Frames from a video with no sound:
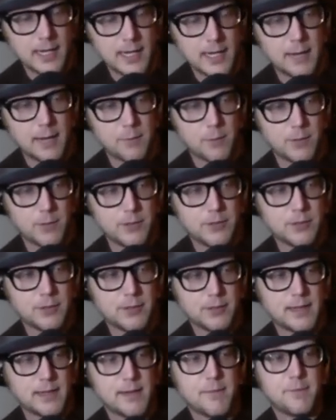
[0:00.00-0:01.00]
I wonder
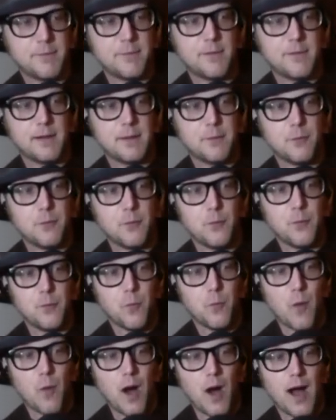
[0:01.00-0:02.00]
if
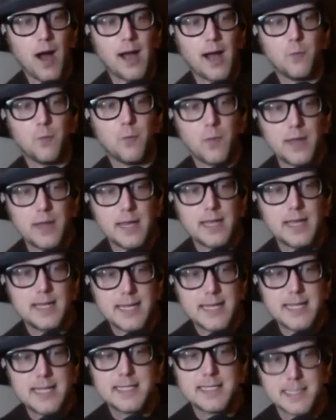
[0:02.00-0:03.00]
why we
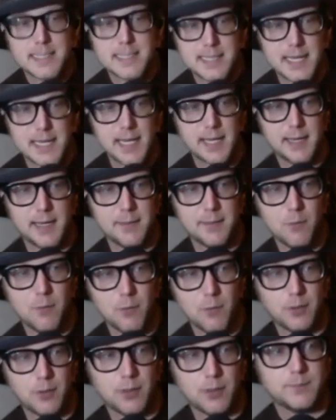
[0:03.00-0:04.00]
need to take
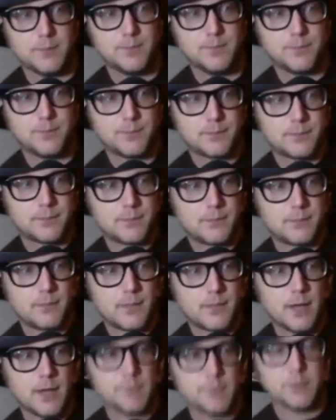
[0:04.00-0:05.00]
more
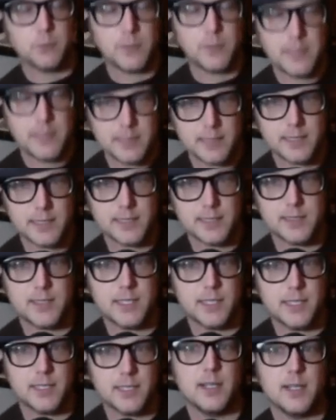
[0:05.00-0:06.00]
of a
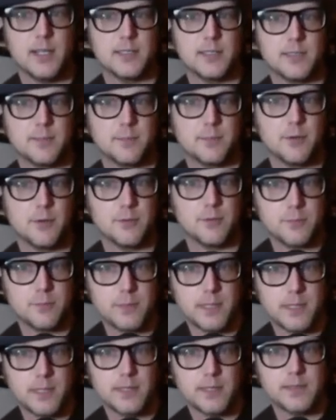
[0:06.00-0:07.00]
realistic and honest approach,
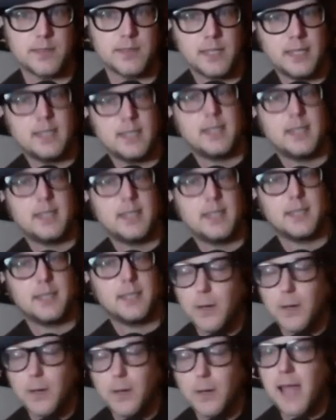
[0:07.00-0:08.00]
because in a
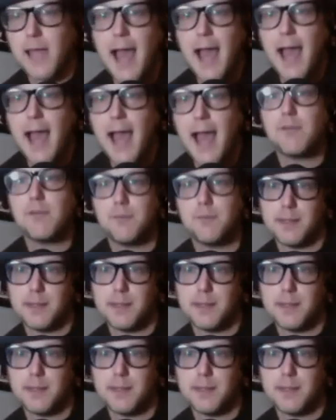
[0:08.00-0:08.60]
way we have